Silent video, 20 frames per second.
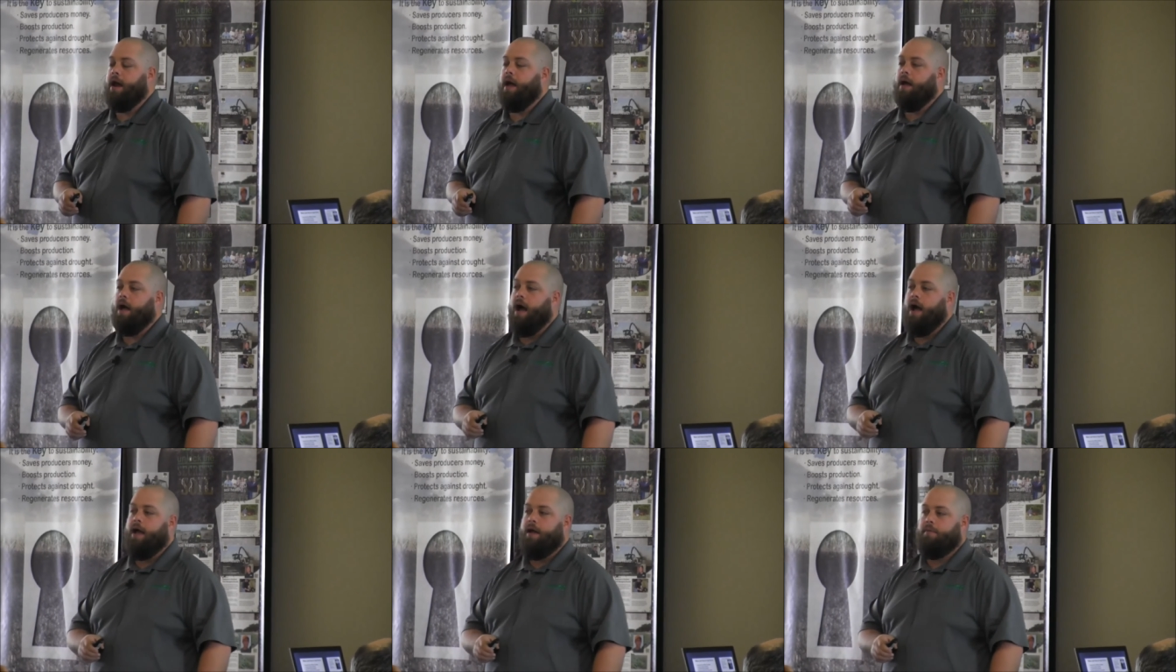
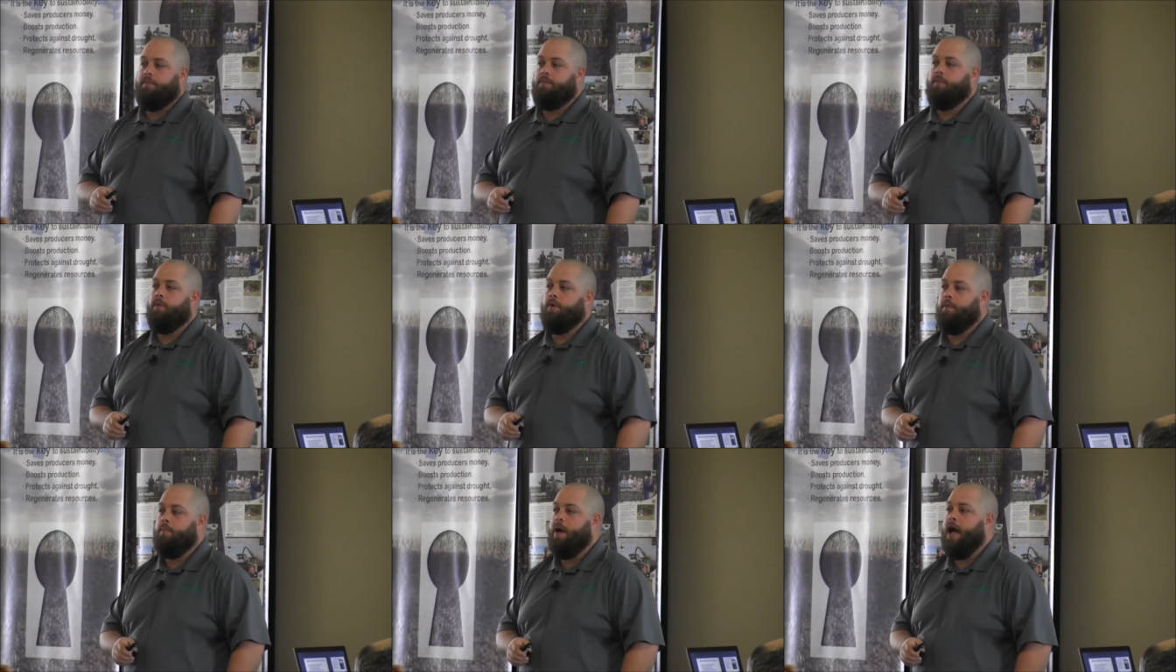But I,
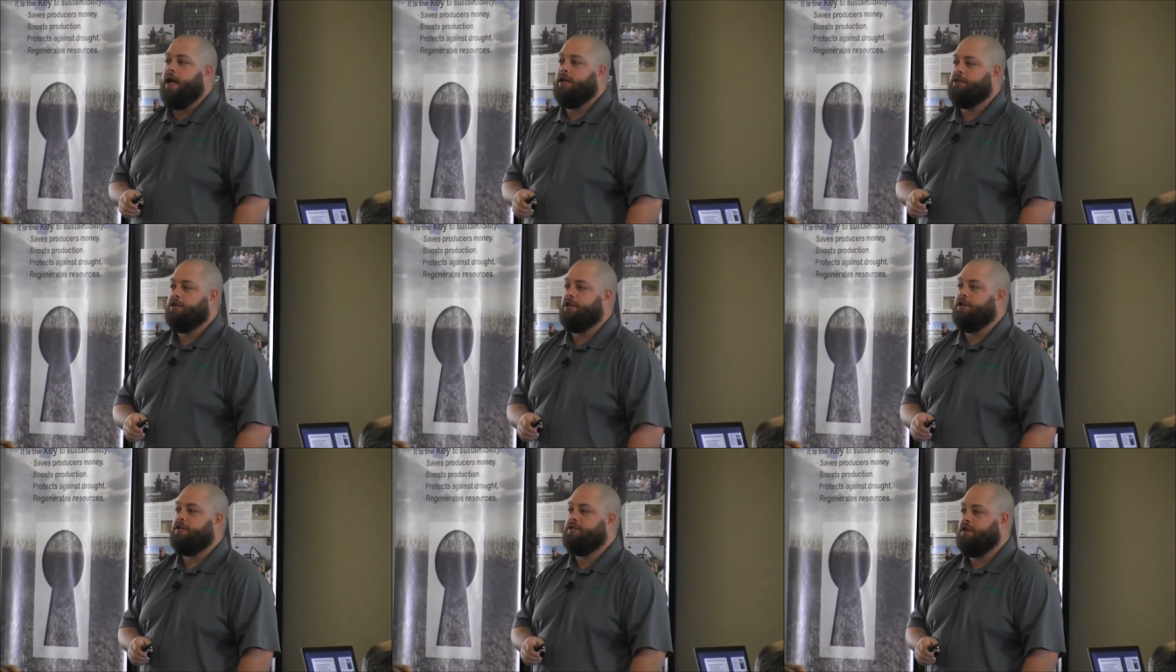I would
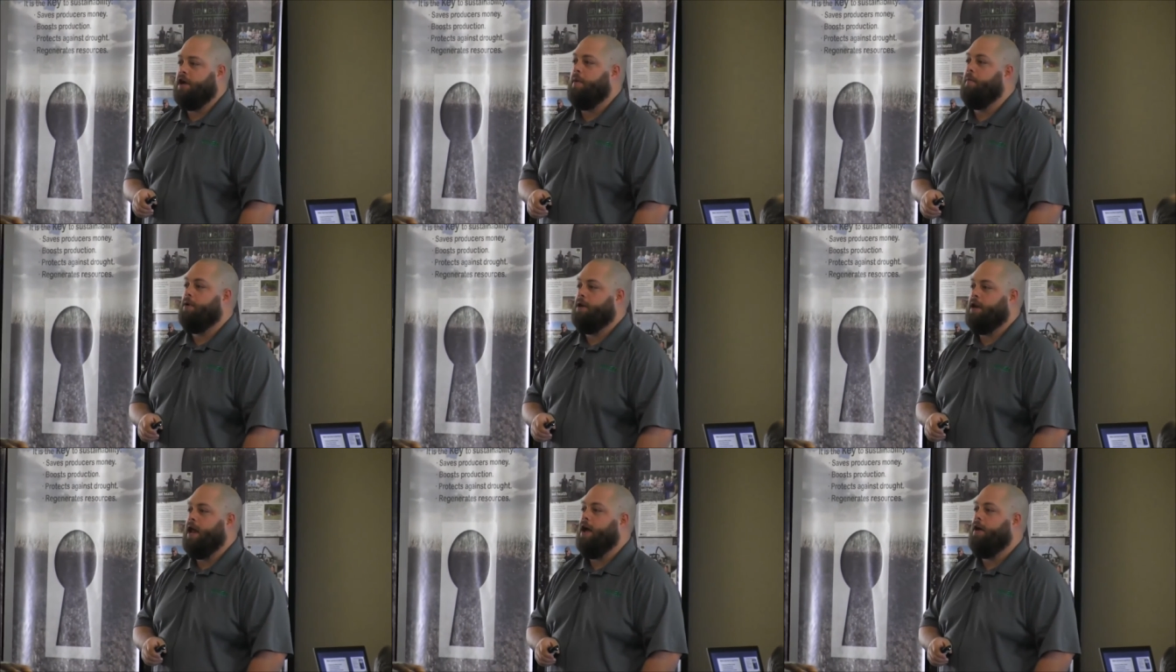imagine it's
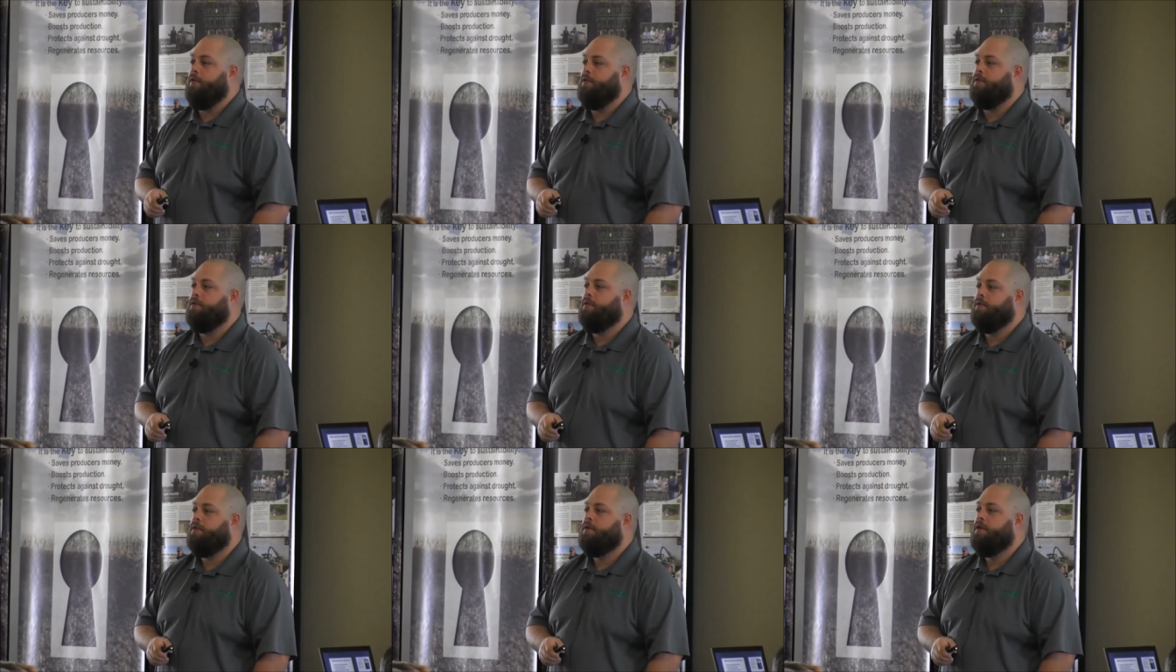coming
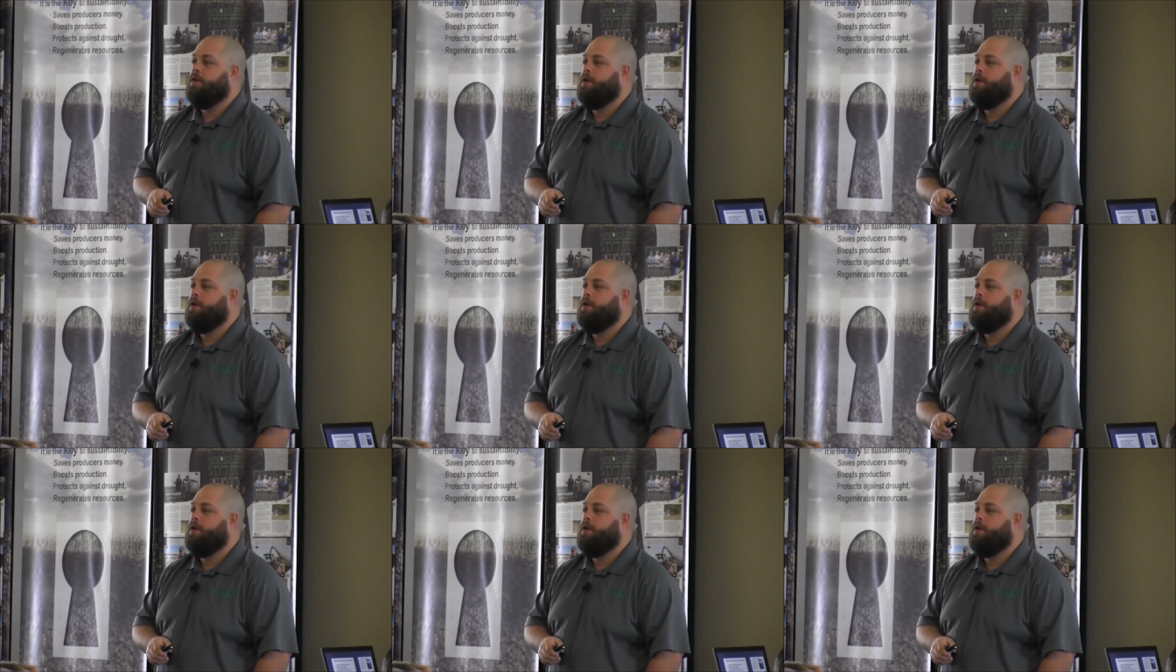down